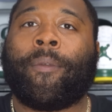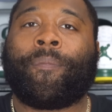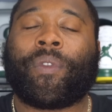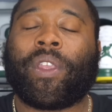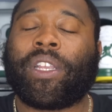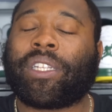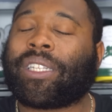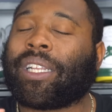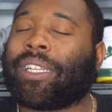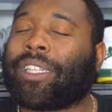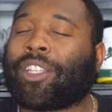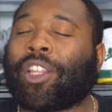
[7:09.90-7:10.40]

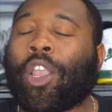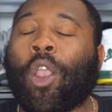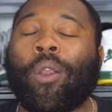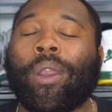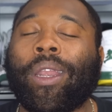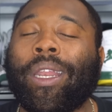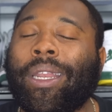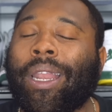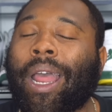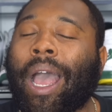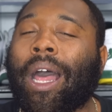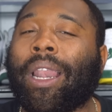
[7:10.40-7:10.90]
It's a
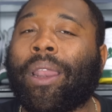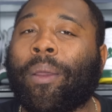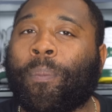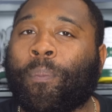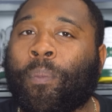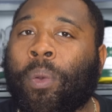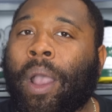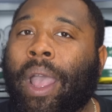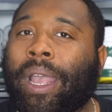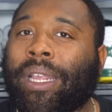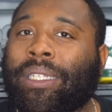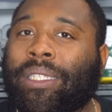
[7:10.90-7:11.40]
$30
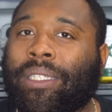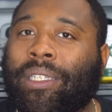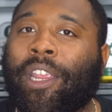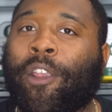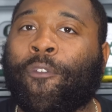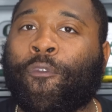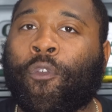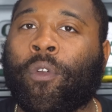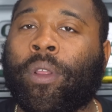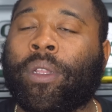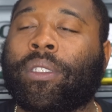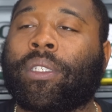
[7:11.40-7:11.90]
price
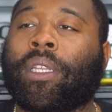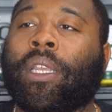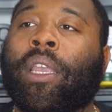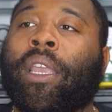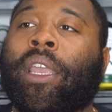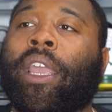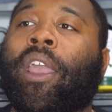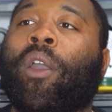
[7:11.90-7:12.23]
difference,